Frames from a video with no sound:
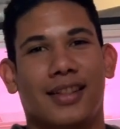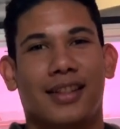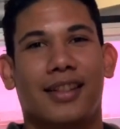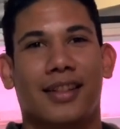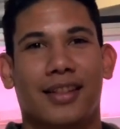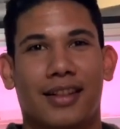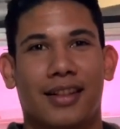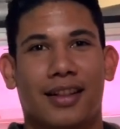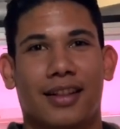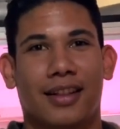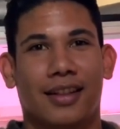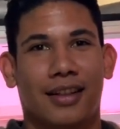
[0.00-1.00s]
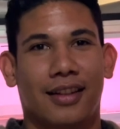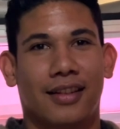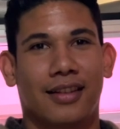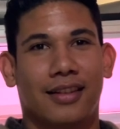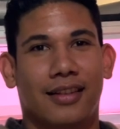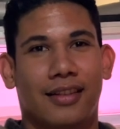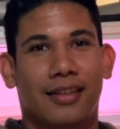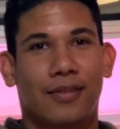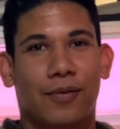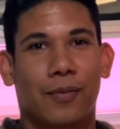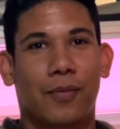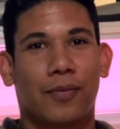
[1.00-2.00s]
Are you ever gonna start, like, because that's your
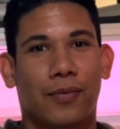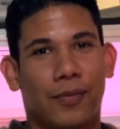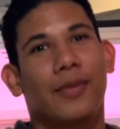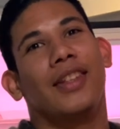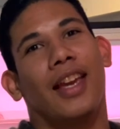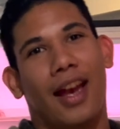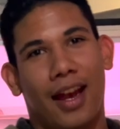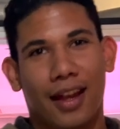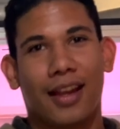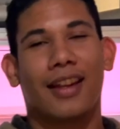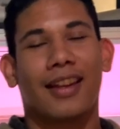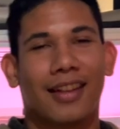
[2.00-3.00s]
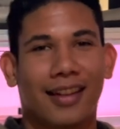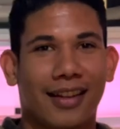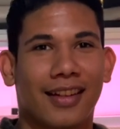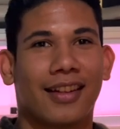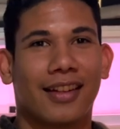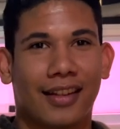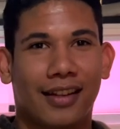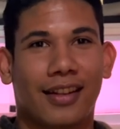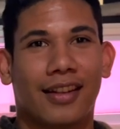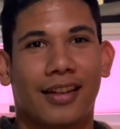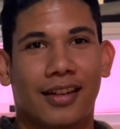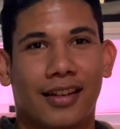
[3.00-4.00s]
personal, right? Yeah. And you do you do
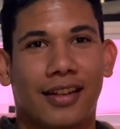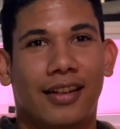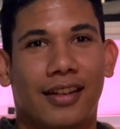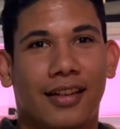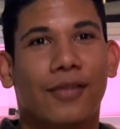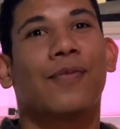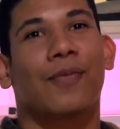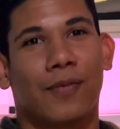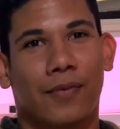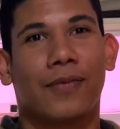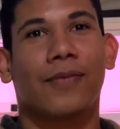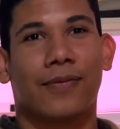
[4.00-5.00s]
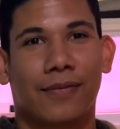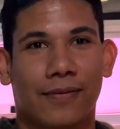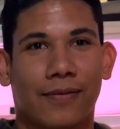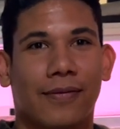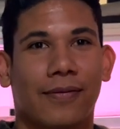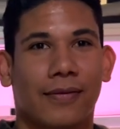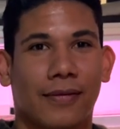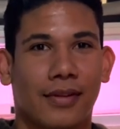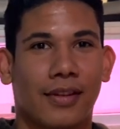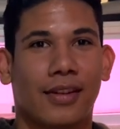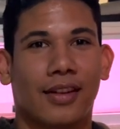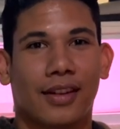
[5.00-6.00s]
share both, but do you ever plan on, like,
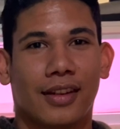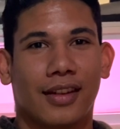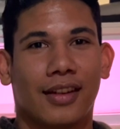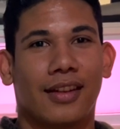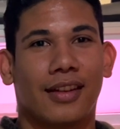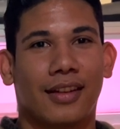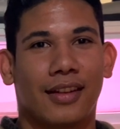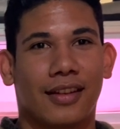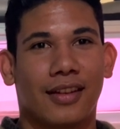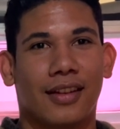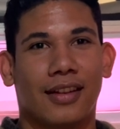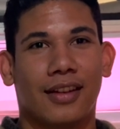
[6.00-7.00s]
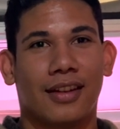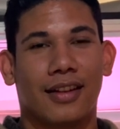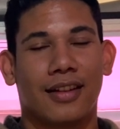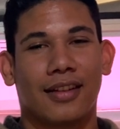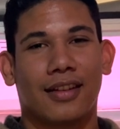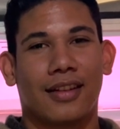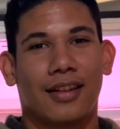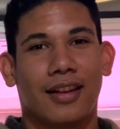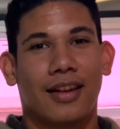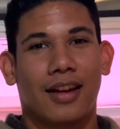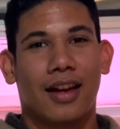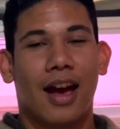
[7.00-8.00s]
starting like a, a reptile page or
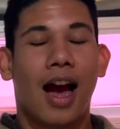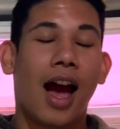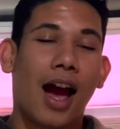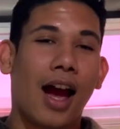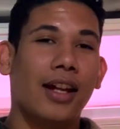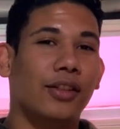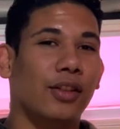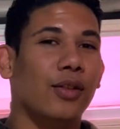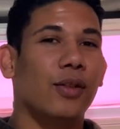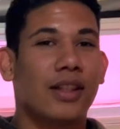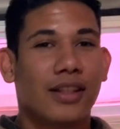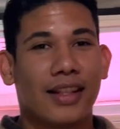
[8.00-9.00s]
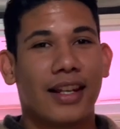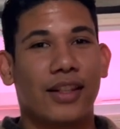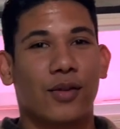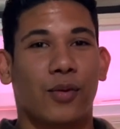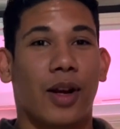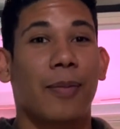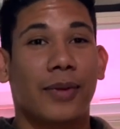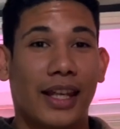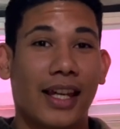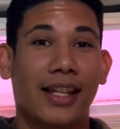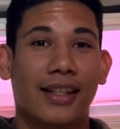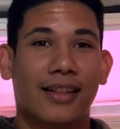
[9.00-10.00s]
anything like that? Or I do. It's it's Rep
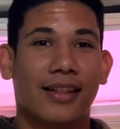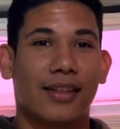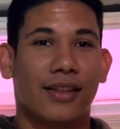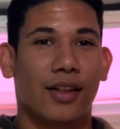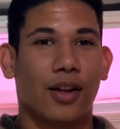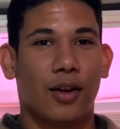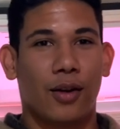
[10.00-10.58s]
Kings. So.